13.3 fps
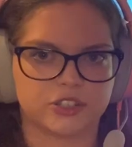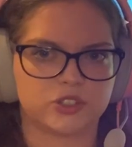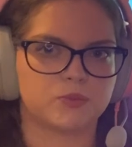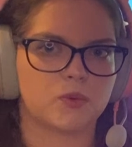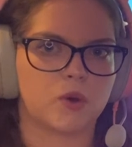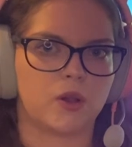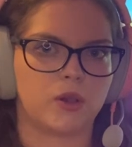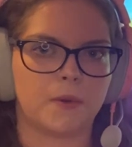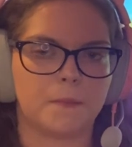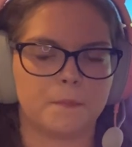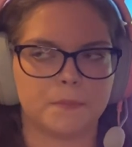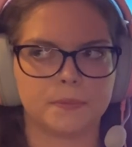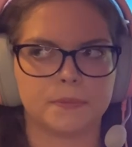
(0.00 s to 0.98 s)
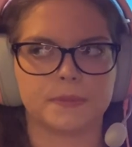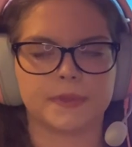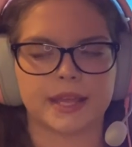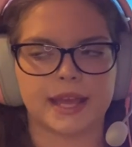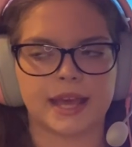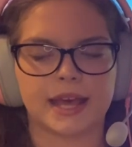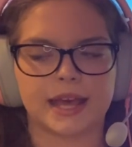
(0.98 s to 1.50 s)
small.
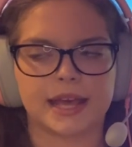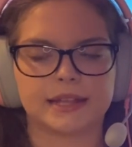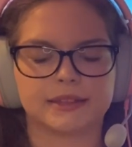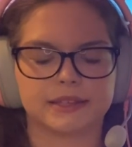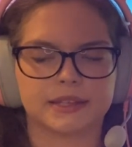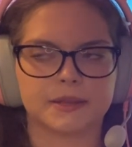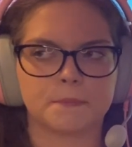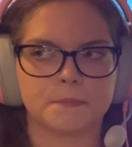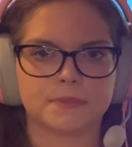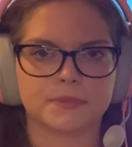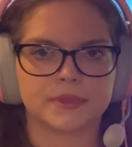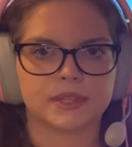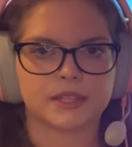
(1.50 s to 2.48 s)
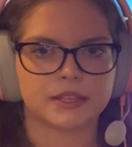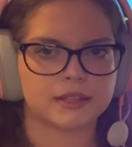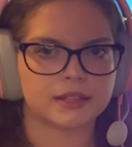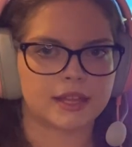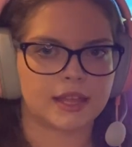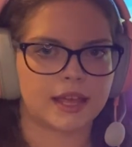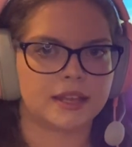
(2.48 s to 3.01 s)
And
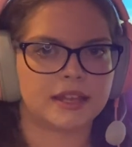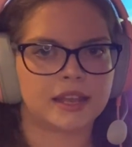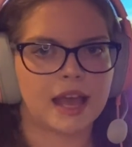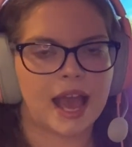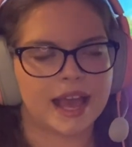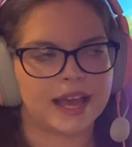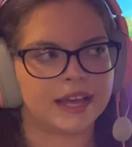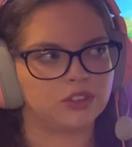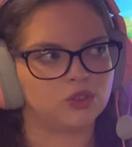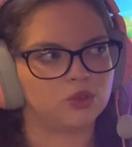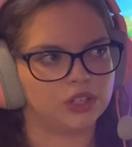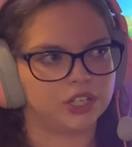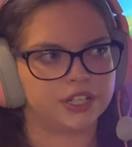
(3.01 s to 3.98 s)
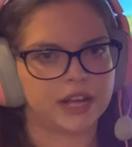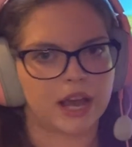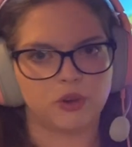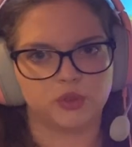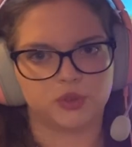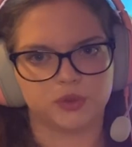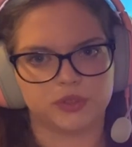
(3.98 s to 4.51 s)
then I had to learn
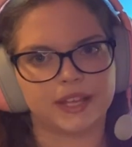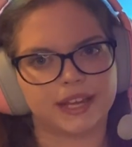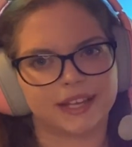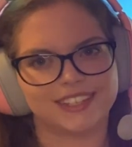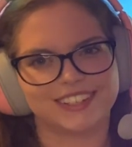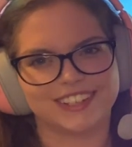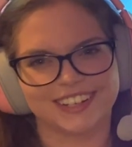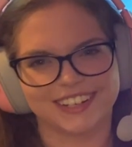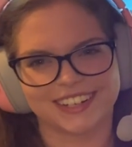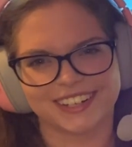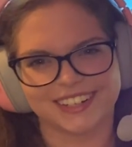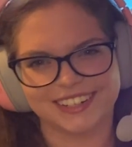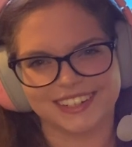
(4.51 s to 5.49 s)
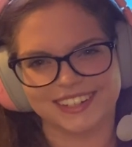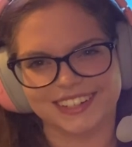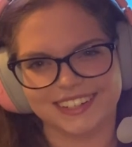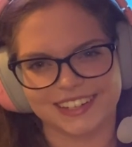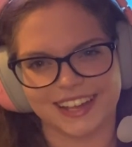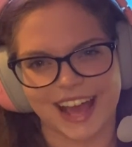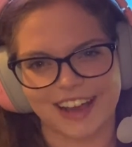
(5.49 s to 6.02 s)
how to texture
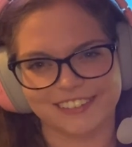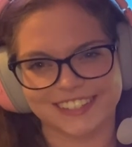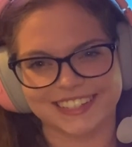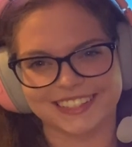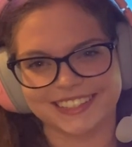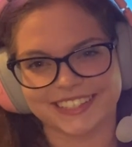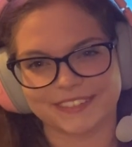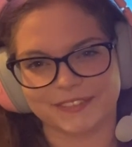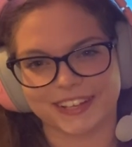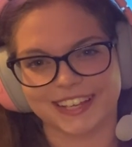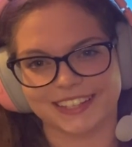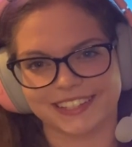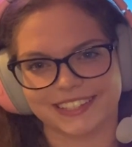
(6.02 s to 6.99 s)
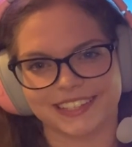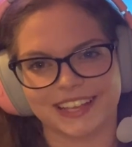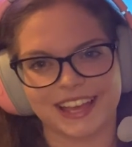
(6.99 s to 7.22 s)
the houses because